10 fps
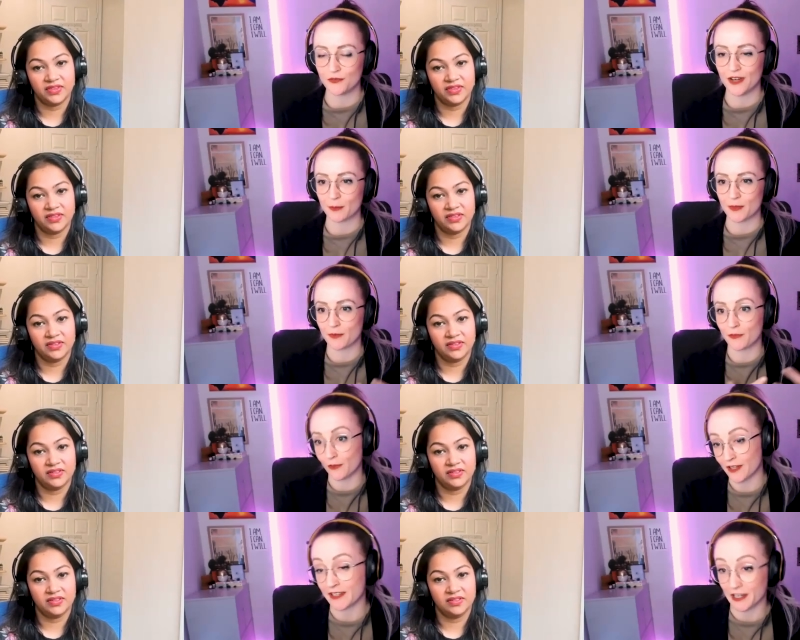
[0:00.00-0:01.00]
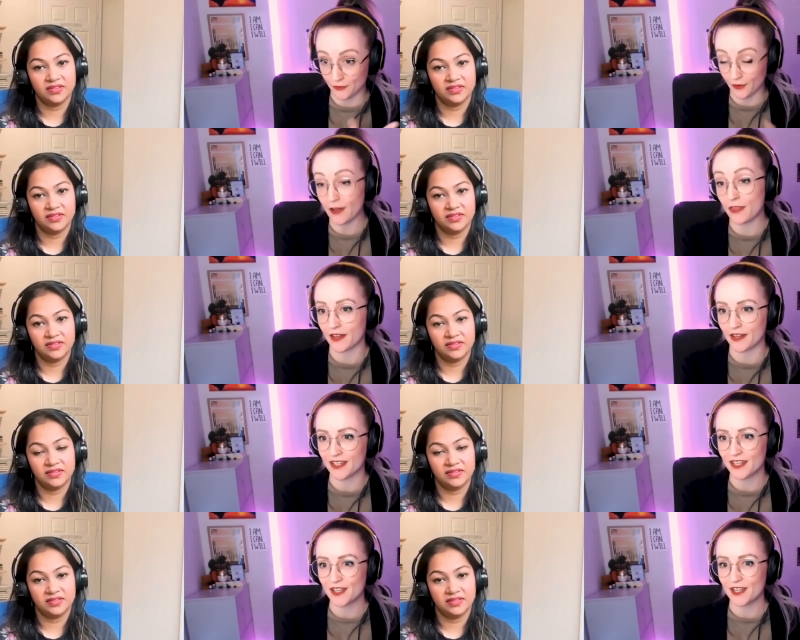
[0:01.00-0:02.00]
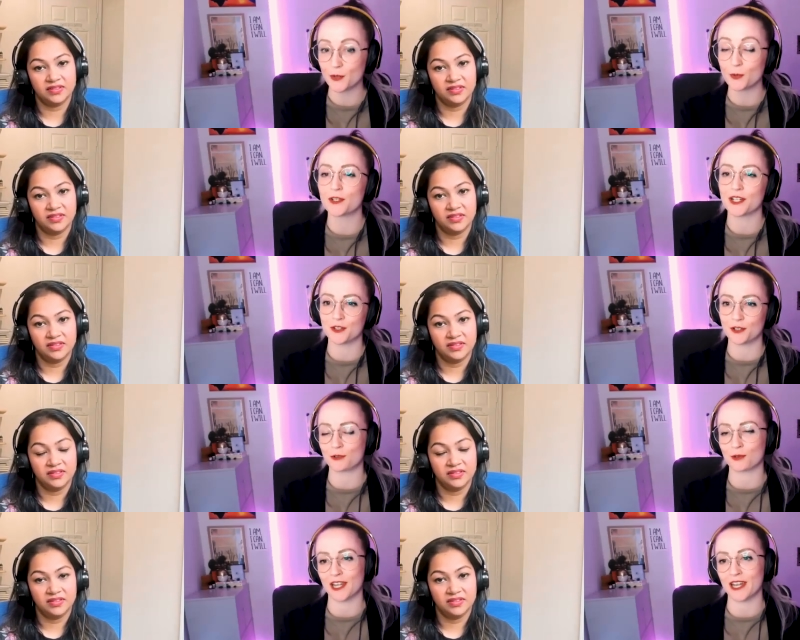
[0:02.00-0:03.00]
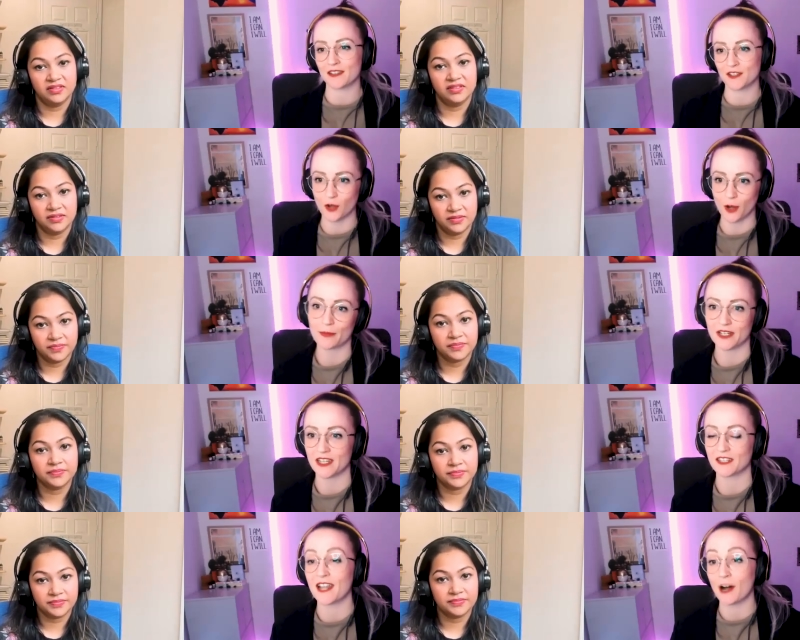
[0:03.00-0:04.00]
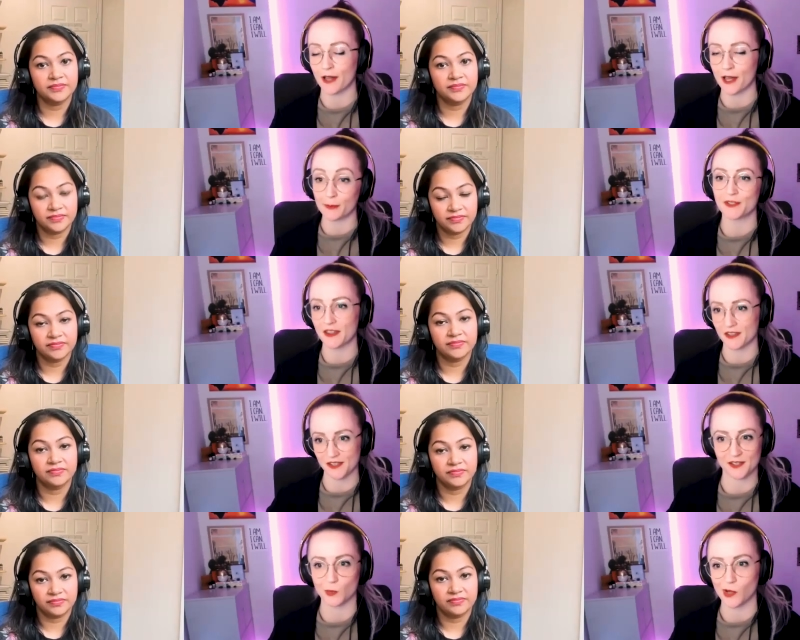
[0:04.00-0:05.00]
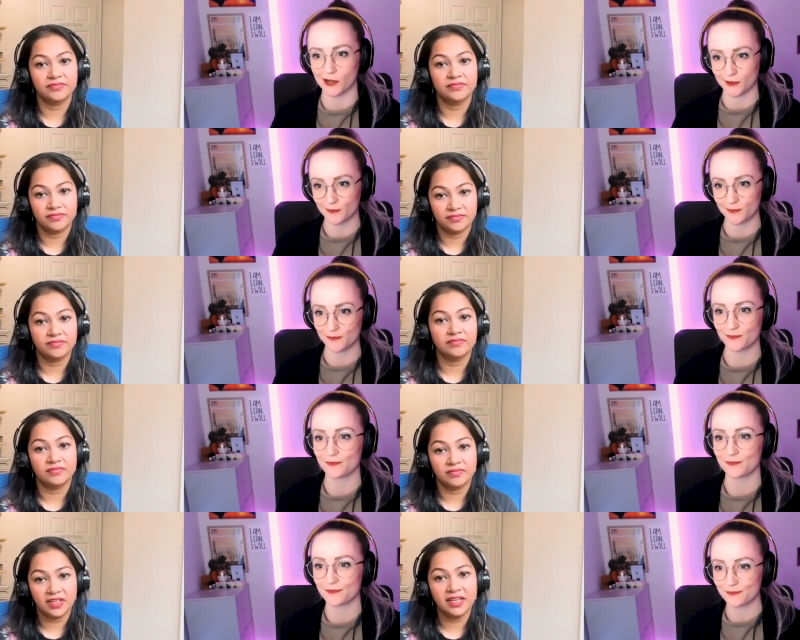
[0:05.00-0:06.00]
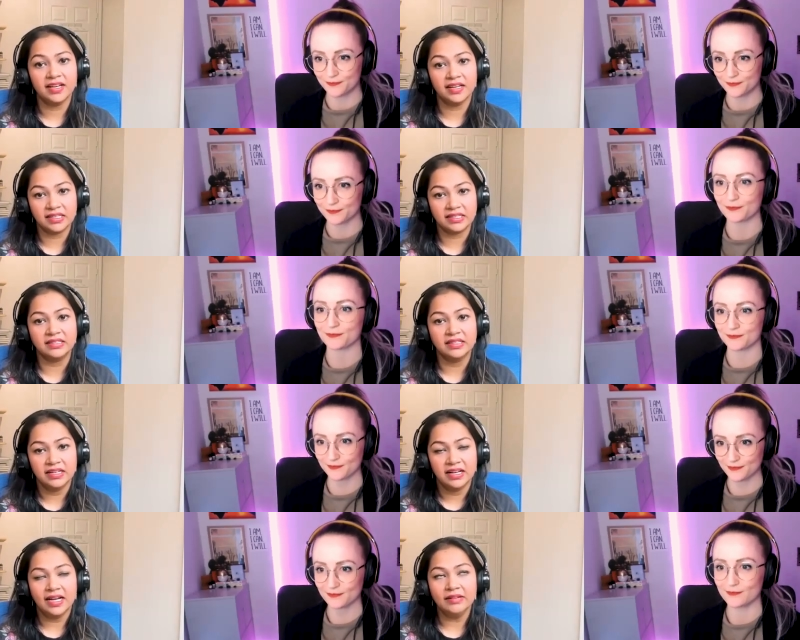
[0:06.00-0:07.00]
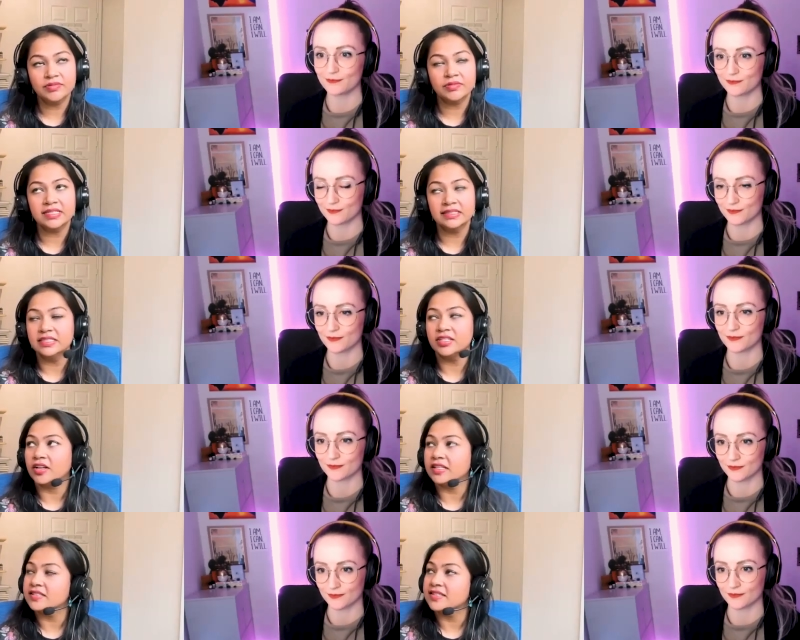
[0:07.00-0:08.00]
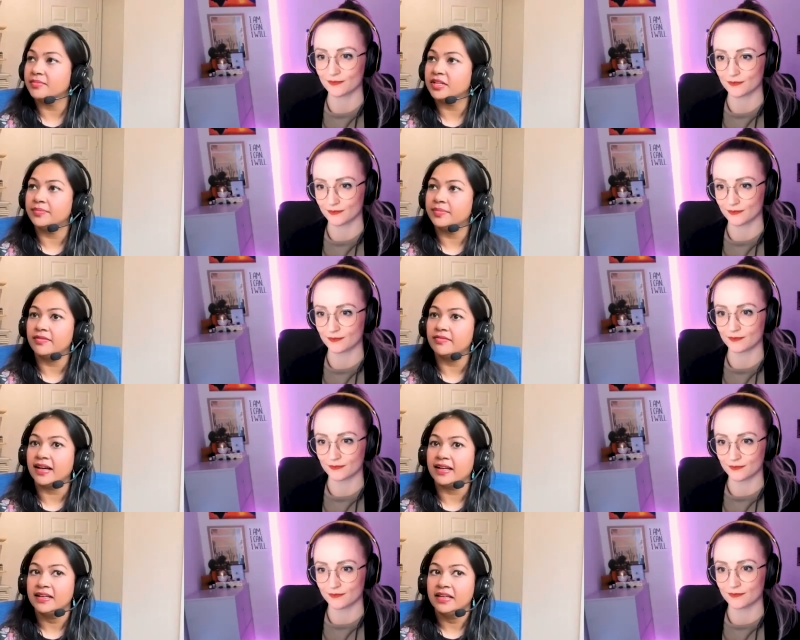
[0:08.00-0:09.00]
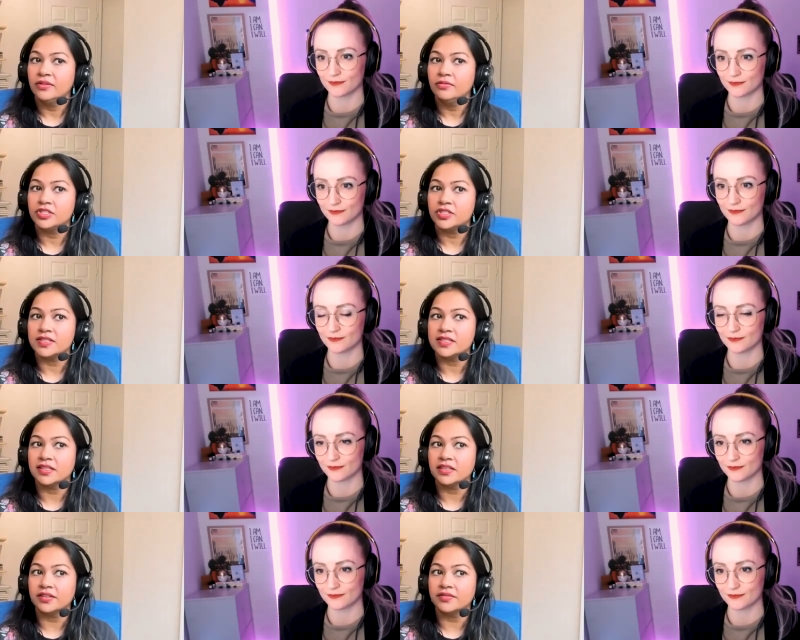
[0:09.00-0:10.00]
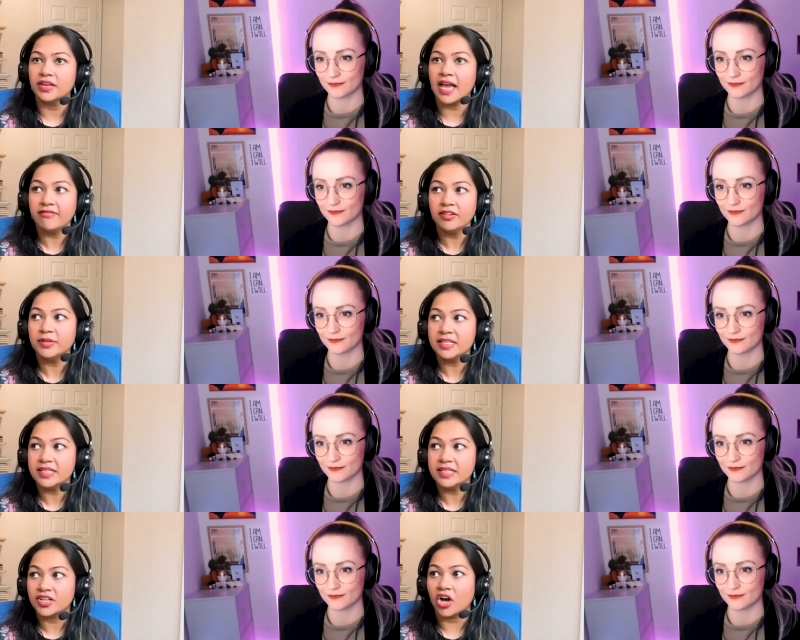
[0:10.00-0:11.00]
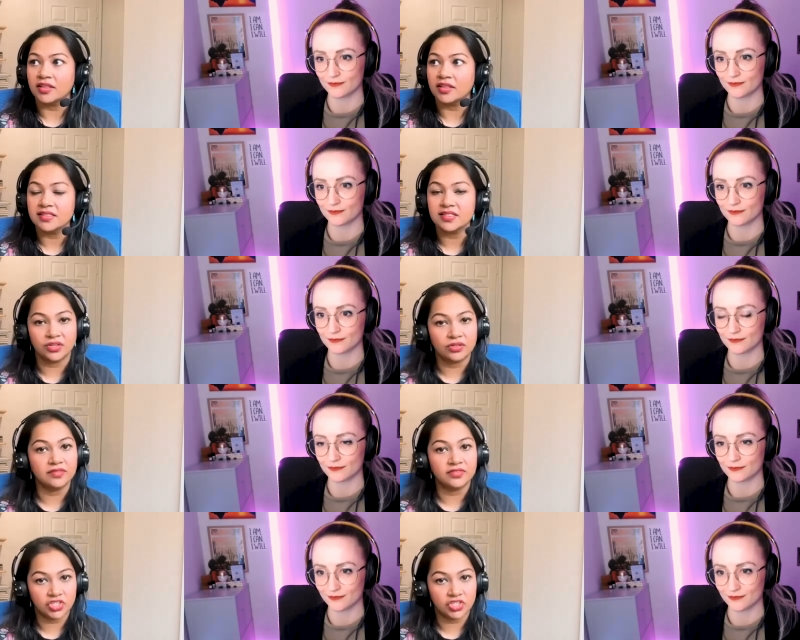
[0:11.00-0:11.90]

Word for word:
Speaker 1: develop the, that further in order to create this company that now helps others as well.
Speaker 2: Yeah. I was recently talking to somebody about that, which is everybody's got the zone of